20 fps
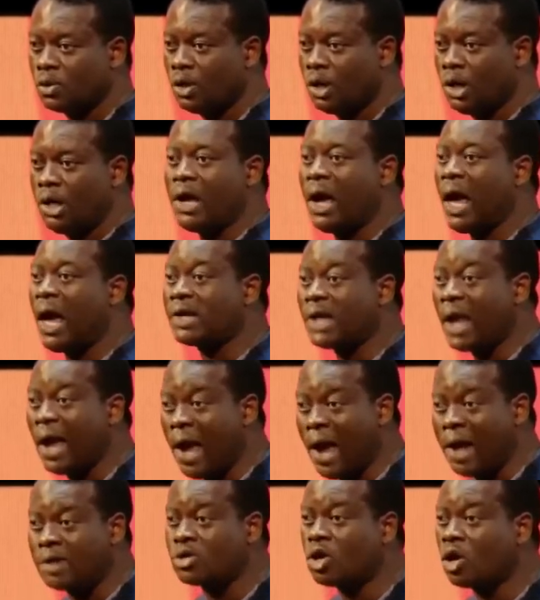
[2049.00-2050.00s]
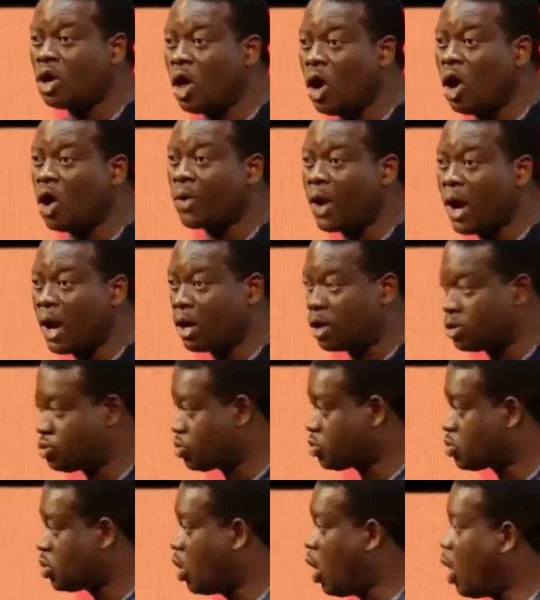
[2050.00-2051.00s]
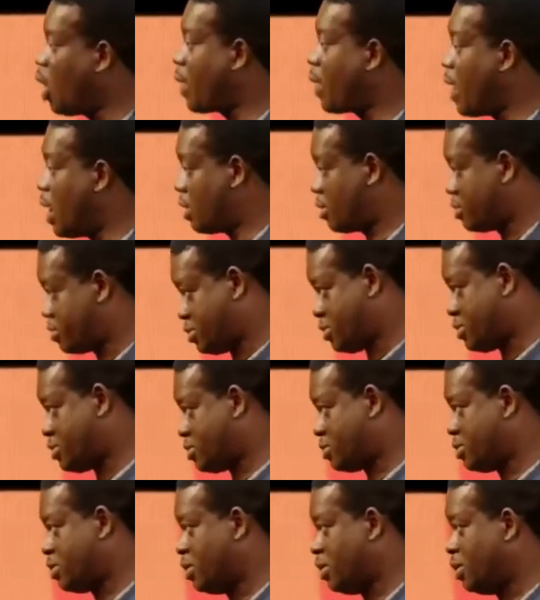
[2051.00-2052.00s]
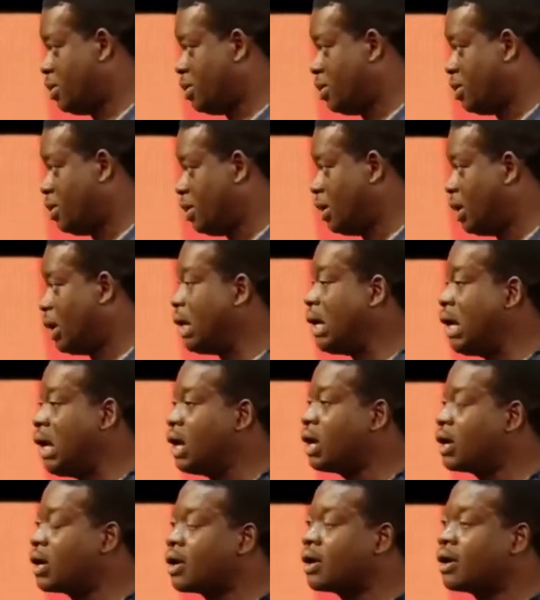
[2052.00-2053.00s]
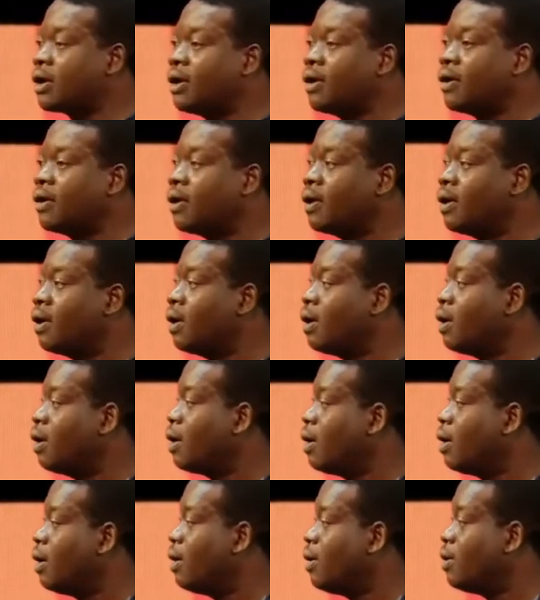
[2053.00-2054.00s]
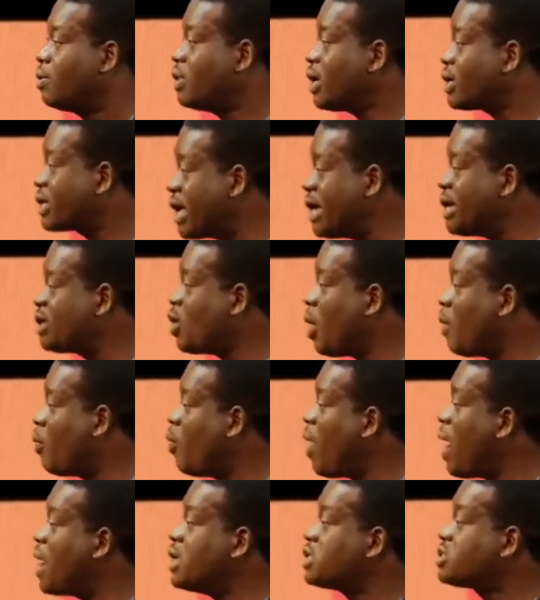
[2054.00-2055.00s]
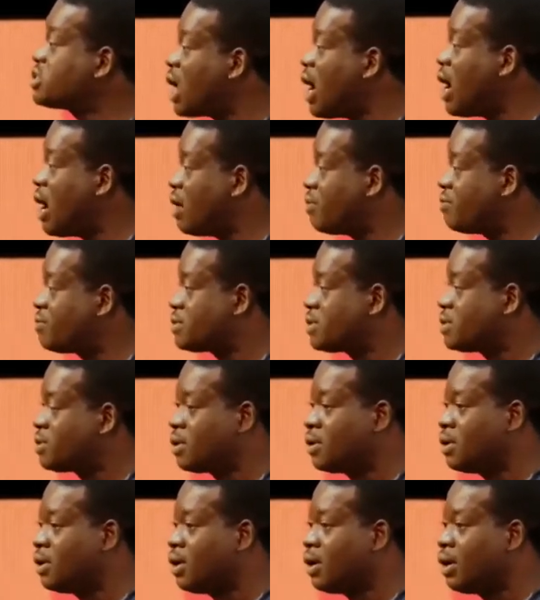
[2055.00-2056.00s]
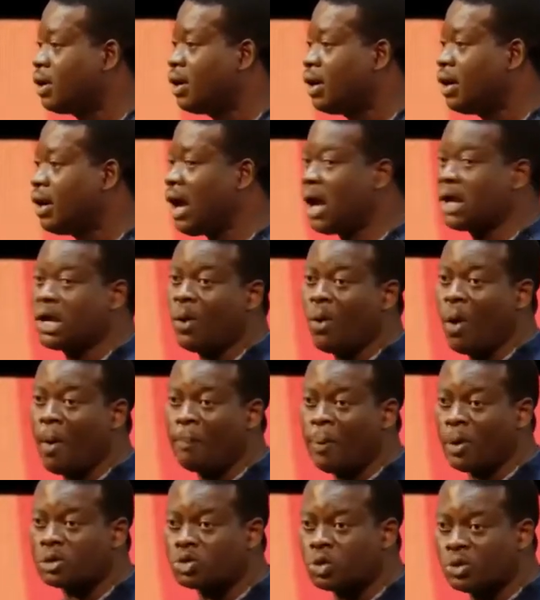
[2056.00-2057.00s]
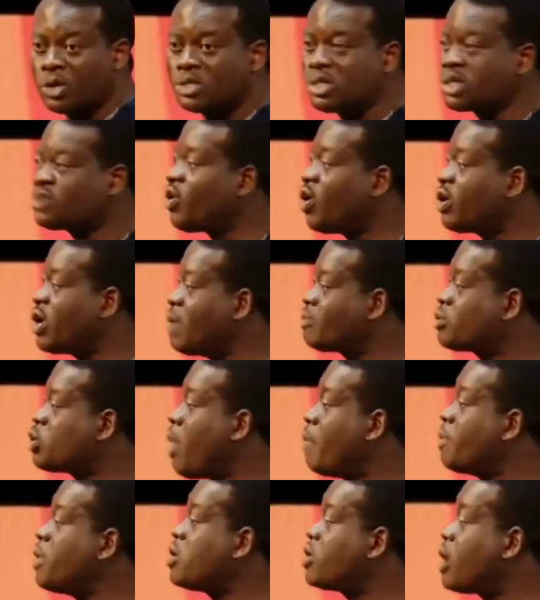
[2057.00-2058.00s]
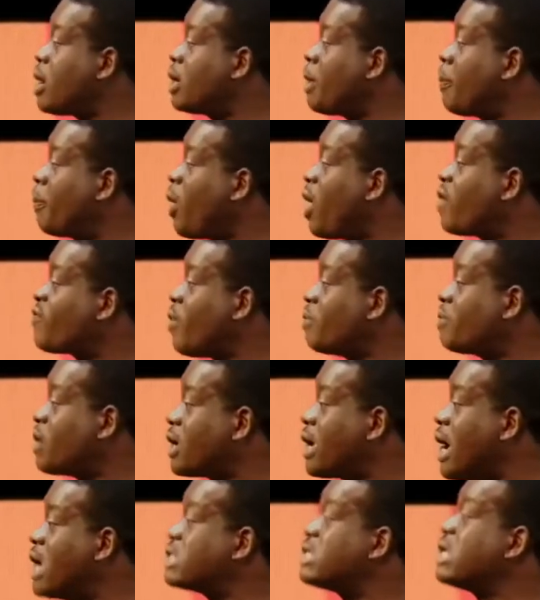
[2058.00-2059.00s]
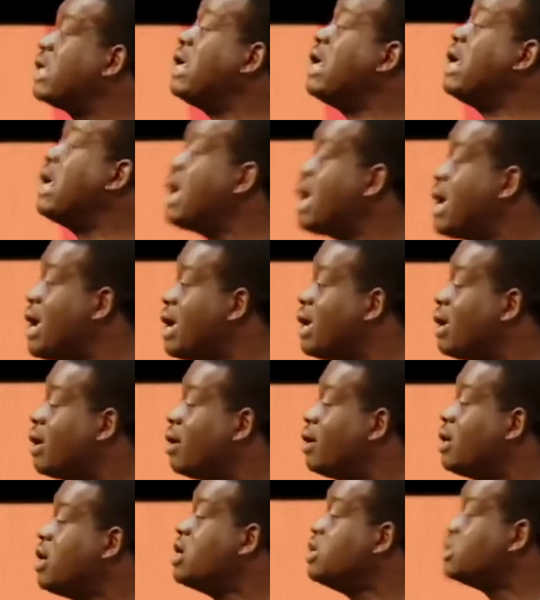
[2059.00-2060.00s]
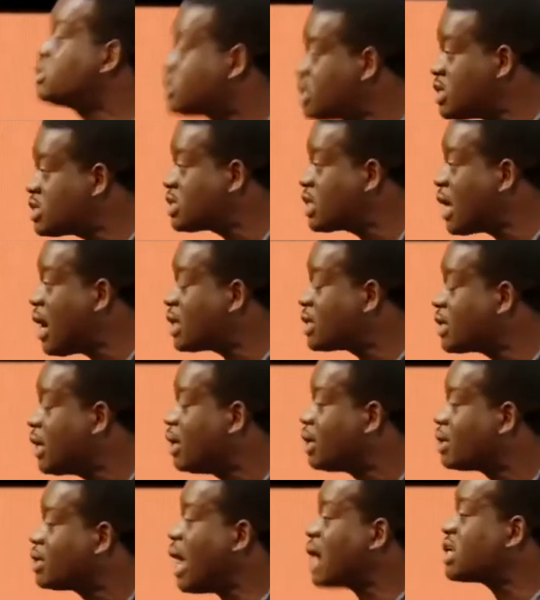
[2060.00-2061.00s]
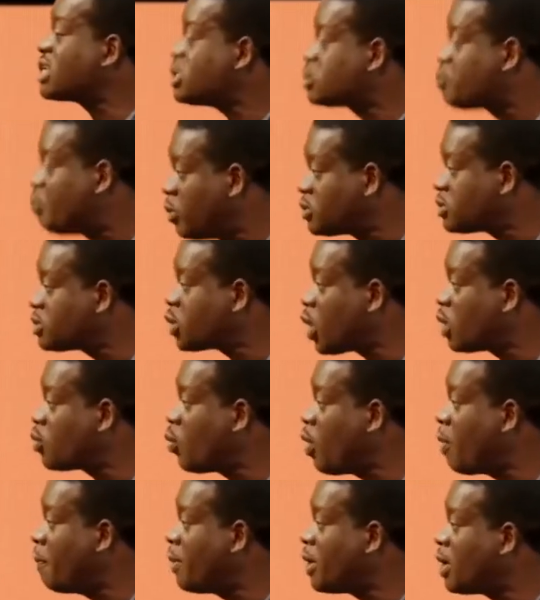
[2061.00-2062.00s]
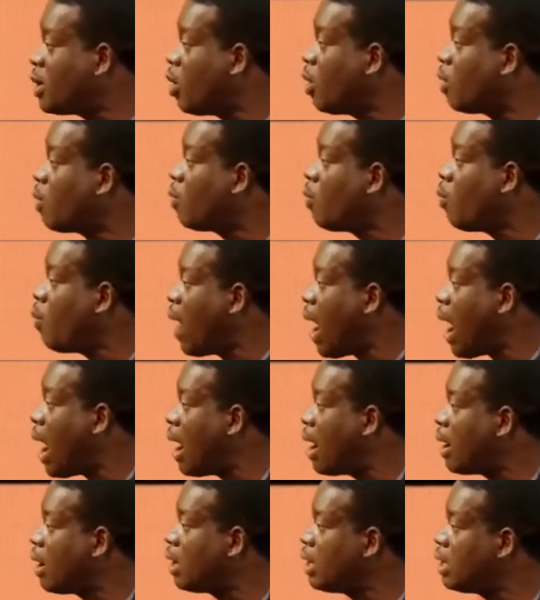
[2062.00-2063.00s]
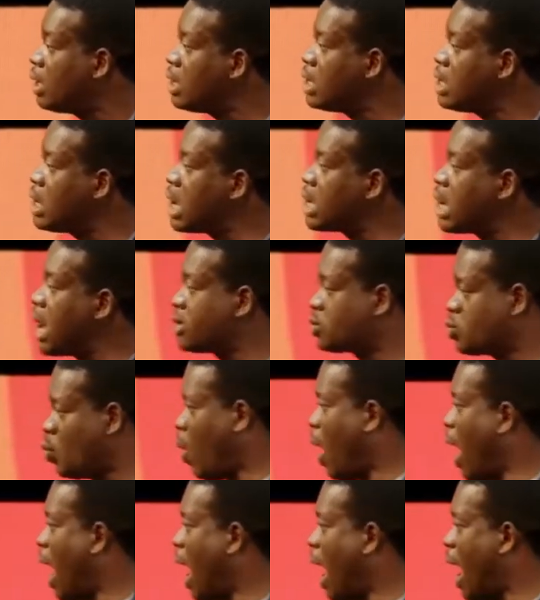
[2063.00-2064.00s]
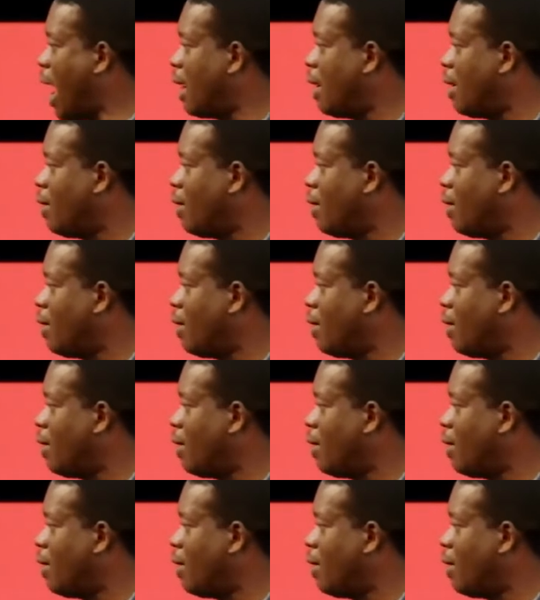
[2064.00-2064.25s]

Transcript: He had earned laurels, laurels in the kingdom where he served, and there were opportunities for him to have been redeployed from the gate. He insisted that his position will be where? The gate. Why?